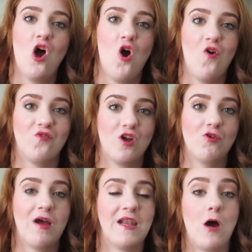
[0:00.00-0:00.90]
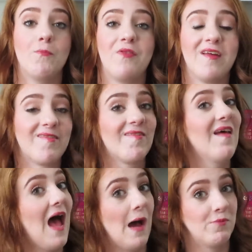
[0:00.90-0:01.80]
over it right now. But that's
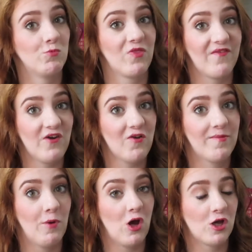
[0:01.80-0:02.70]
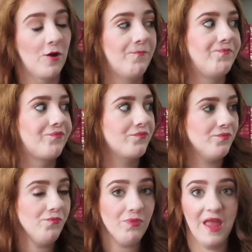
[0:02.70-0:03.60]
happened with the first book.
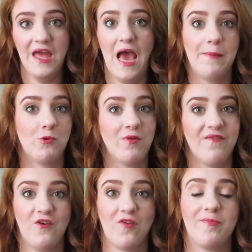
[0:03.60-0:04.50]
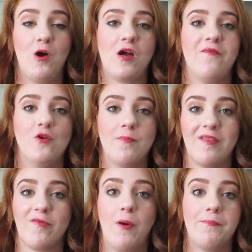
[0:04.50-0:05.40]
It happened with the first book. A few
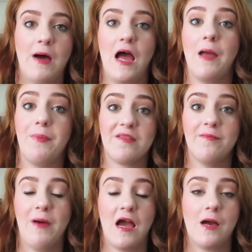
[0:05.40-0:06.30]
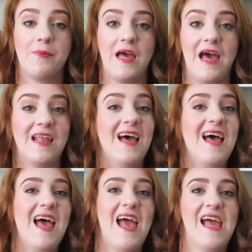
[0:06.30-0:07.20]
months went by, I picked it back up again
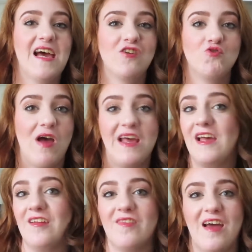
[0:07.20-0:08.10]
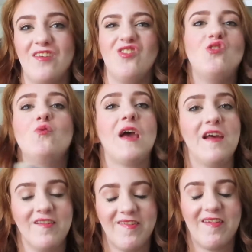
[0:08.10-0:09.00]
and read it in 2
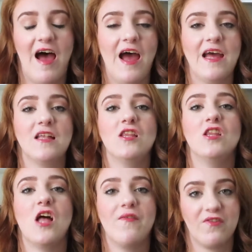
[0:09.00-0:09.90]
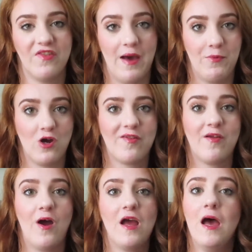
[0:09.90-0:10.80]
days. I loved that book.
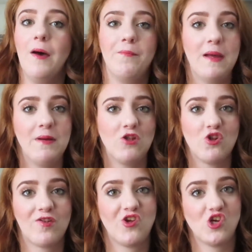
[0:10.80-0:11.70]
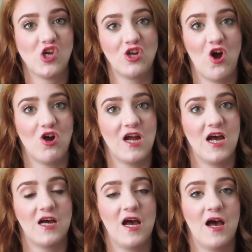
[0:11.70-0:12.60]
So maybe it's just
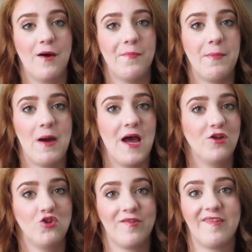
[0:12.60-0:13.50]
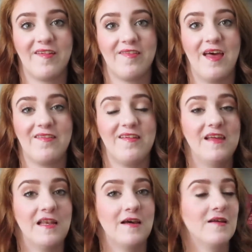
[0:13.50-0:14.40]
Shannara. My mind just doesn't like to
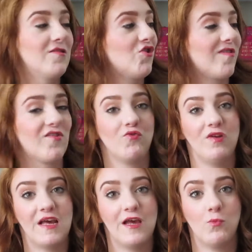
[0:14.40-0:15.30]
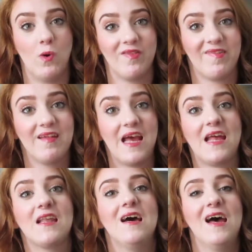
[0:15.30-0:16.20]
read it in one
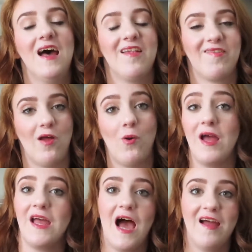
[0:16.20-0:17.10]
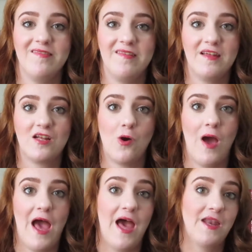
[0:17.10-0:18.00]
sitting. So I did go
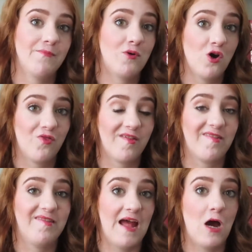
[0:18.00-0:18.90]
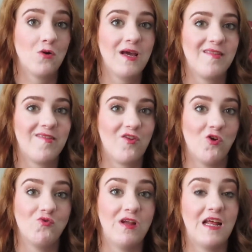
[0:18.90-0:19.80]
ahead and put this down and
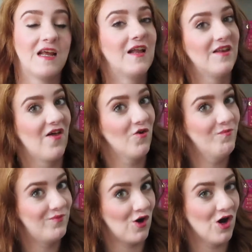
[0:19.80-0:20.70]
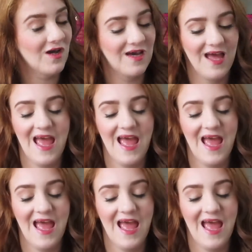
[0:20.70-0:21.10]
start reading another book.